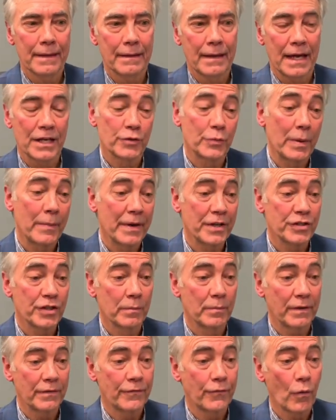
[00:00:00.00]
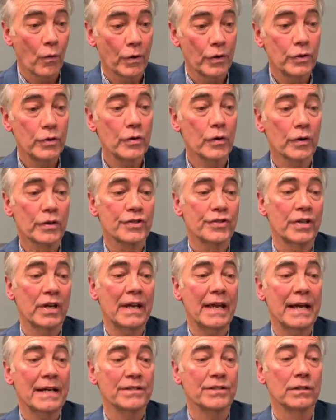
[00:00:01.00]
As we mentioned before, New York
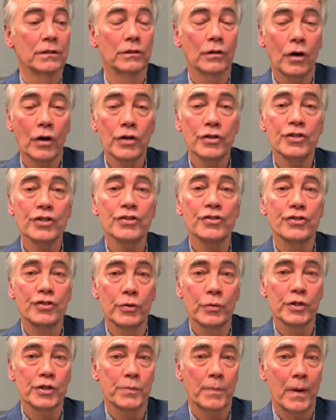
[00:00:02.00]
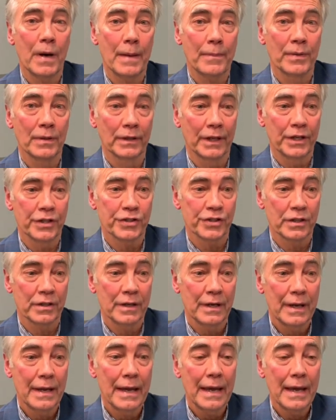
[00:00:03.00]
City has the largest Jewish population